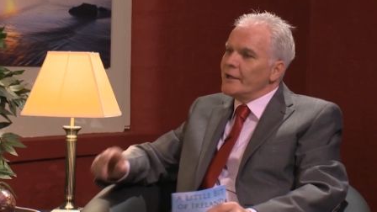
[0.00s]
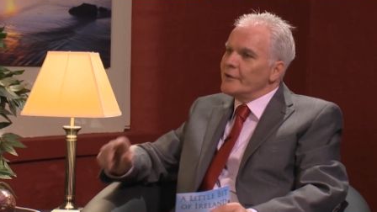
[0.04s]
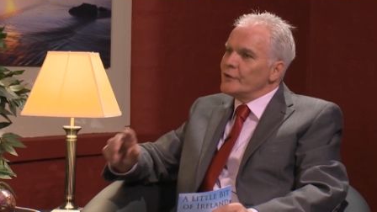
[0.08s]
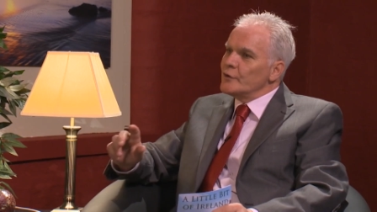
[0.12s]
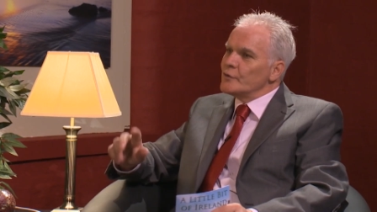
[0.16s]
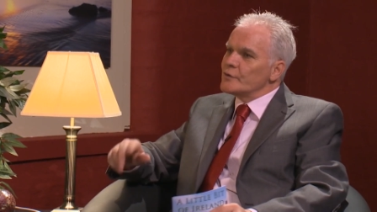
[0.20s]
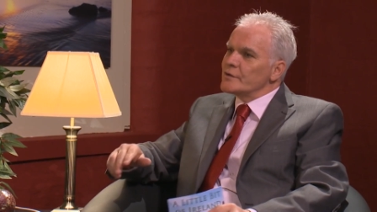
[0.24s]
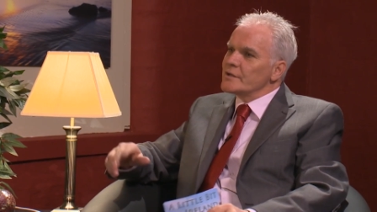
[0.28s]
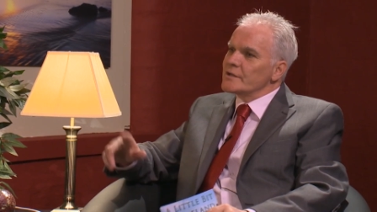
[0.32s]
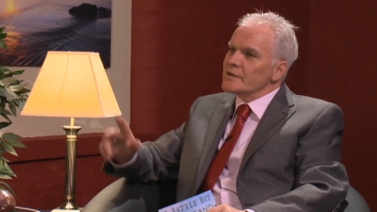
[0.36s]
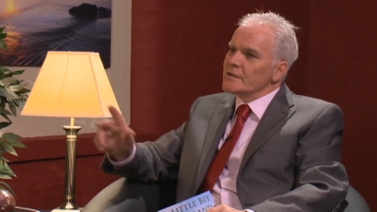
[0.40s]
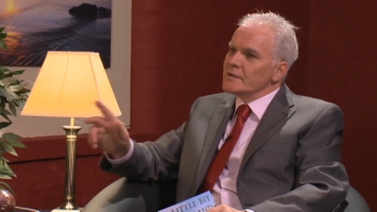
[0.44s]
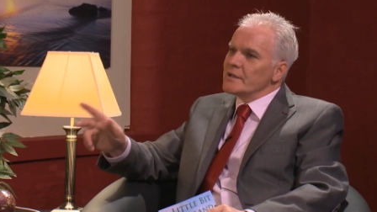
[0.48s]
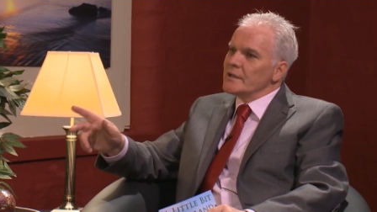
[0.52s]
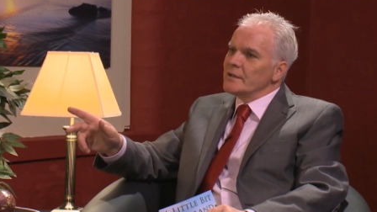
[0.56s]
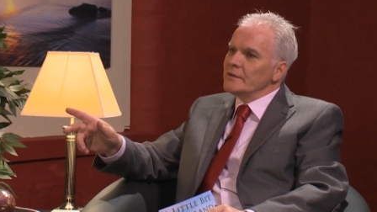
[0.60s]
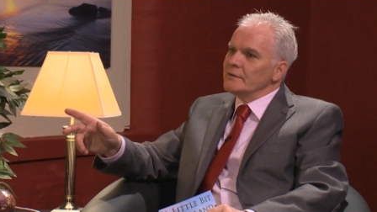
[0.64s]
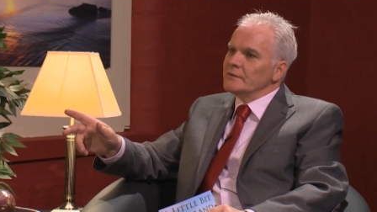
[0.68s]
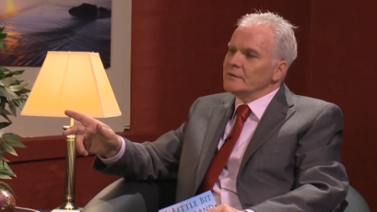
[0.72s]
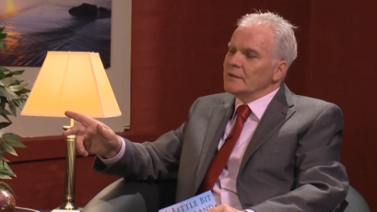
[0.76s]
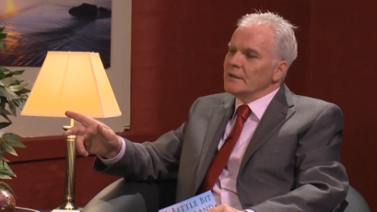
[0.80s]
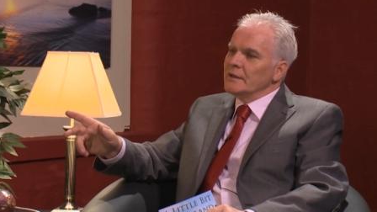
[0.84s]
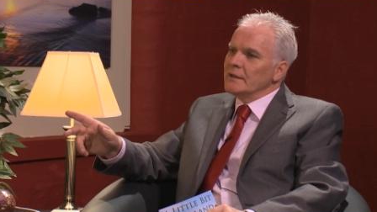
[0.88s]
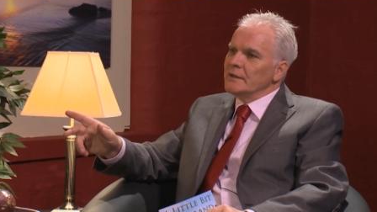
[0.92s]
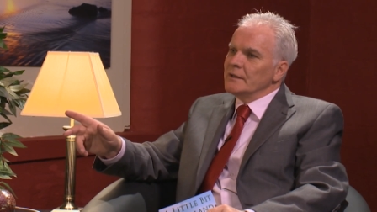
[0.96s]
I notice
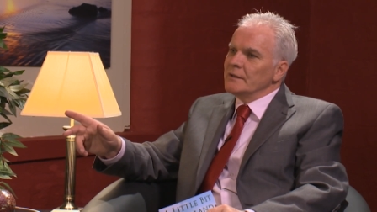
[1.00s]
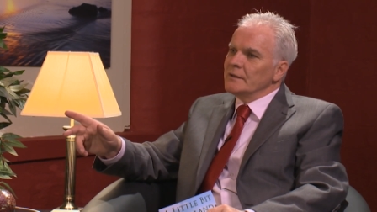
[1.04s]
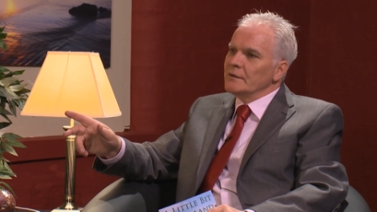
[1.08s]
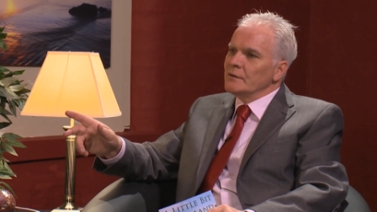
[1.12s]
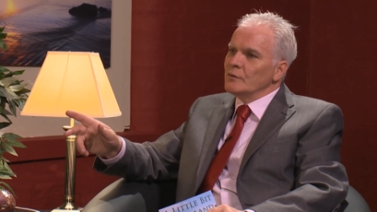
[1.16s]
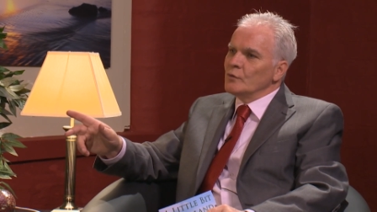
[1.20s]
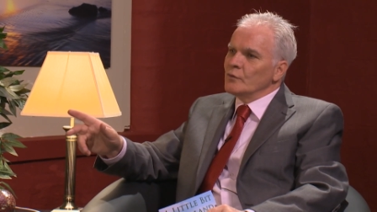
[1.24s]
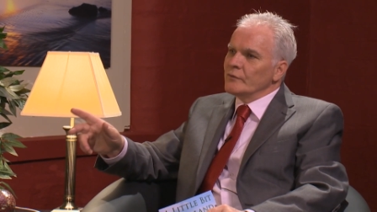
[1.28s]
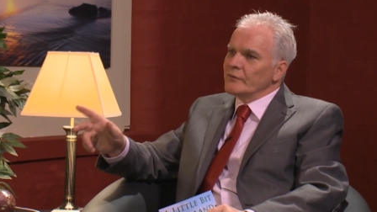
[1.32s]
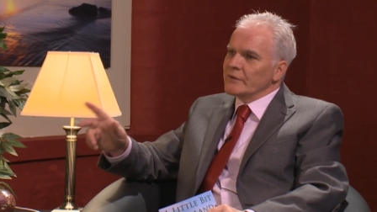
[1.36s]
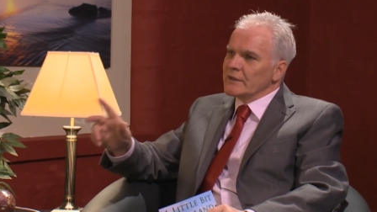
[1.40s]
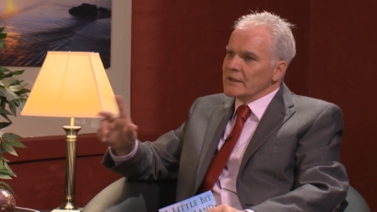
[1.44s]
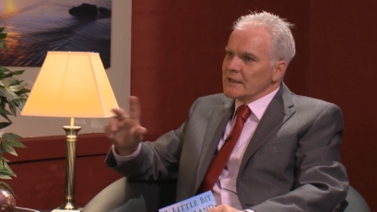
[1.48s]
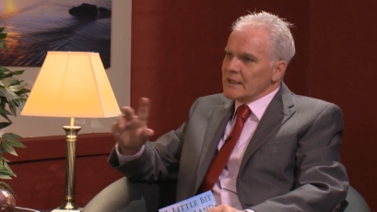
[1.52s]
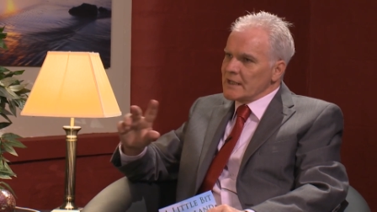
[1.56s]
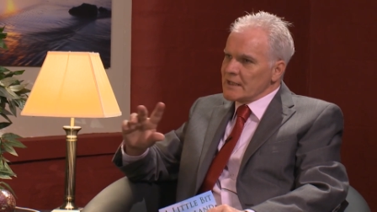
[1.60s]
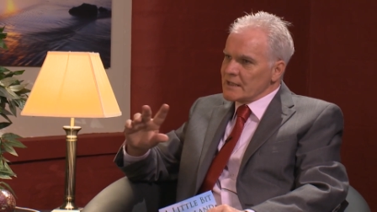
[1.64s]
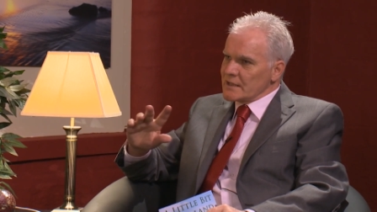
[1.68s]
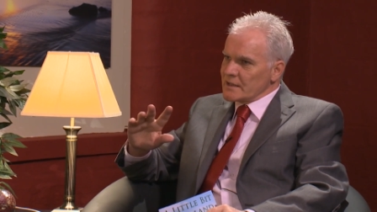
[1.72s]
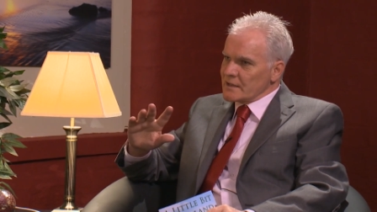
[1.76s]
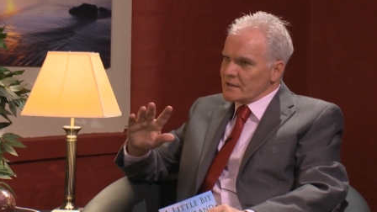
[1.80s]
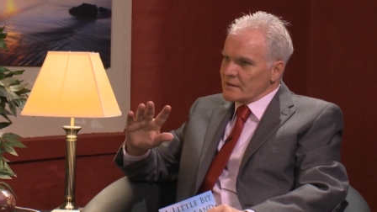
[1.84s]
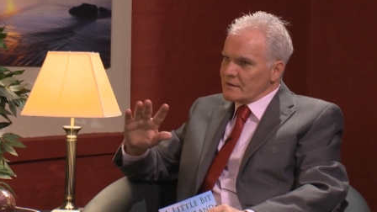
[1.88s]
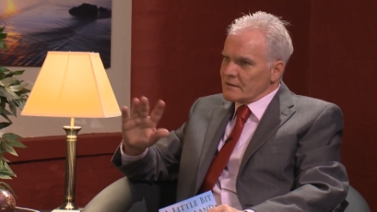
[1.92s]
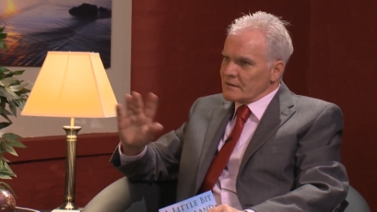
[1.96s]
now uh, over the
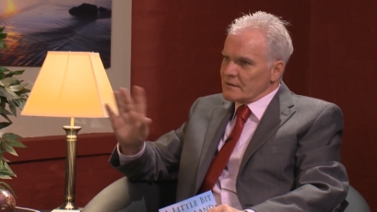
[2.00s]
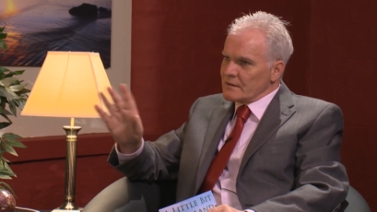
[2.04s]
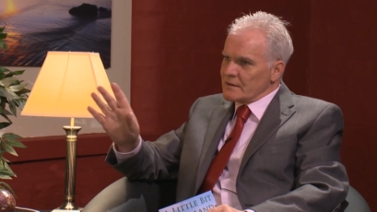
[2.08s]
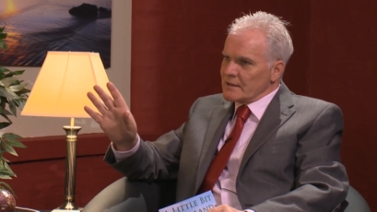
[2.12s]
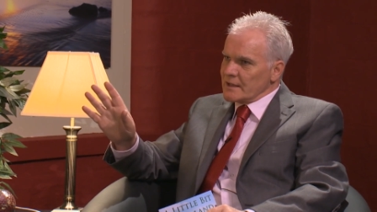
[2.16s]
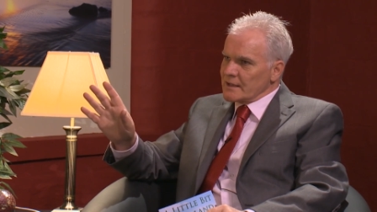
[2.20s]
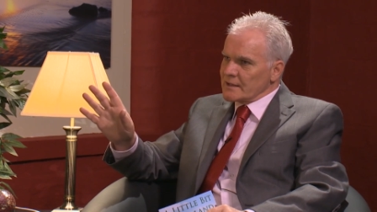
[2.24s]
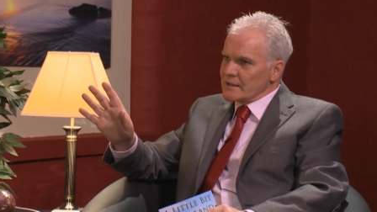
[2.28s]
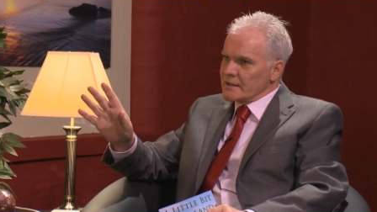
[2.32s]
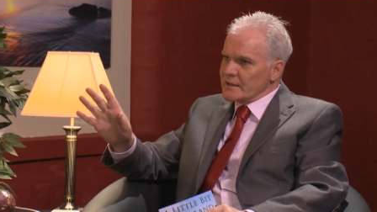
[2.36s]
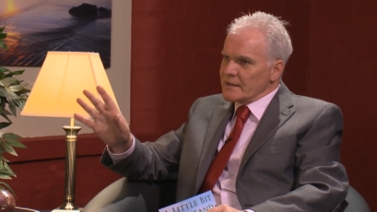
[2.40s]
last six